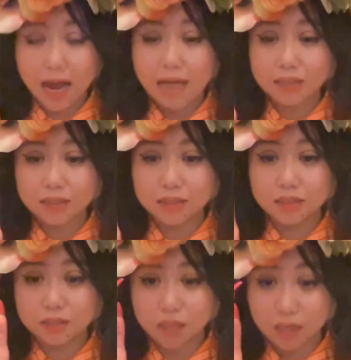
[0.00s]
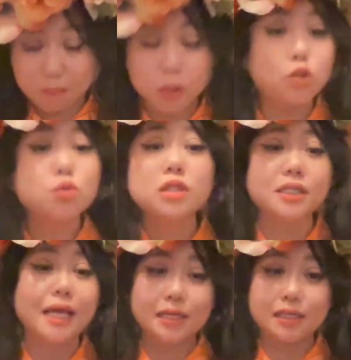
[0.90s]
has a huge
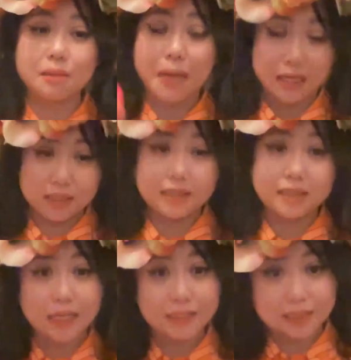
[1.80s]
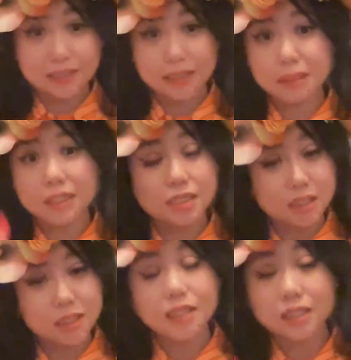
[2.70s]
stake in the magazine's identity, because
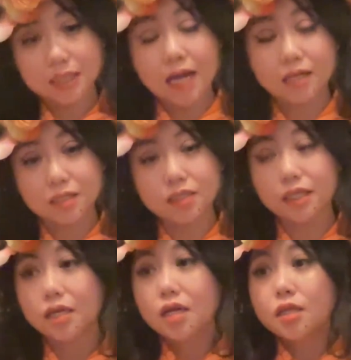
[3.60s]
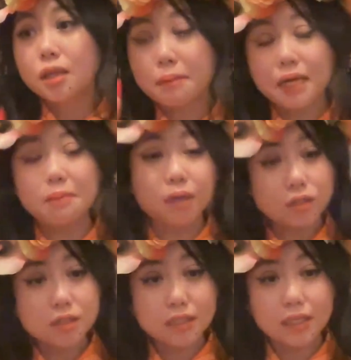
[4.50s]
she is actually the main
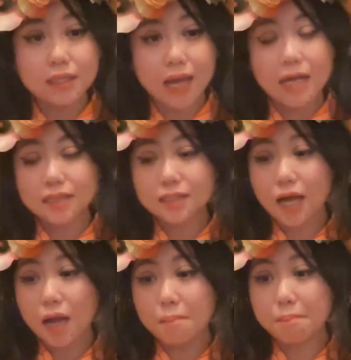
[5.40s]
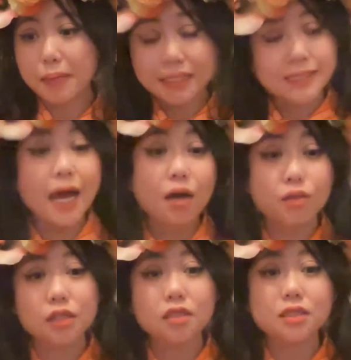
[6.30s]
person that picks
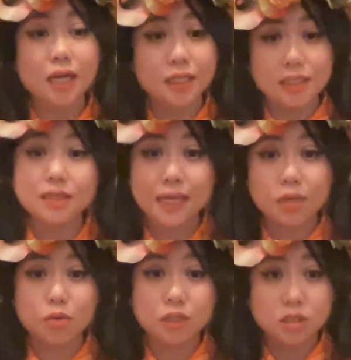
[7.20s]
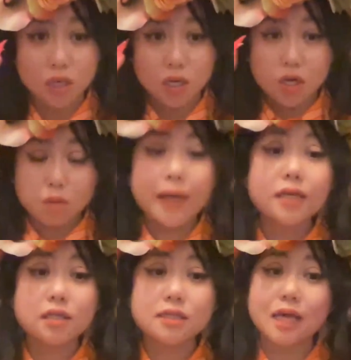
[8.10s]
out the Chinese language
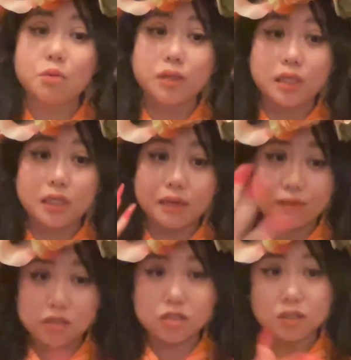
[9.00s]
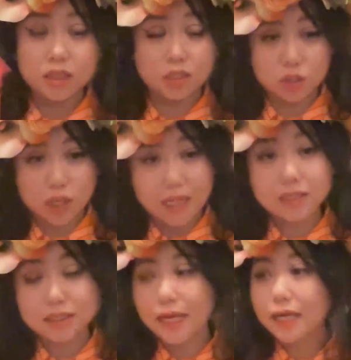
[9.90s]
writers that we eventually
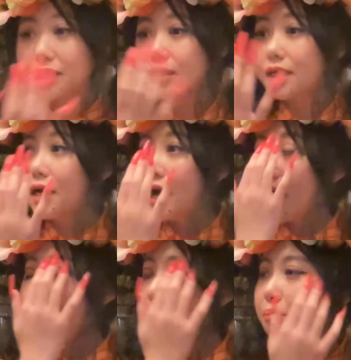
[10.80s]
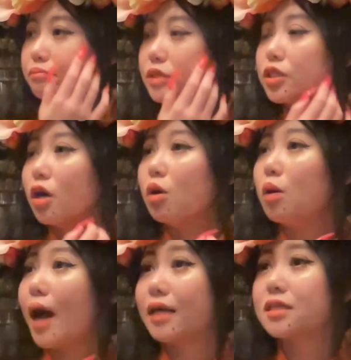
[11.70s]
translate.
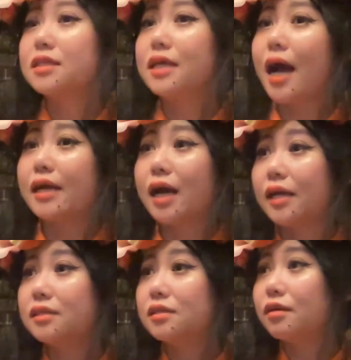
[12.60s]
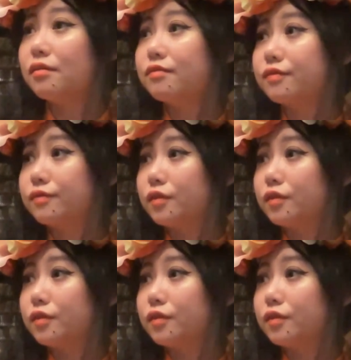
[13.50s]
So actually, I kind of,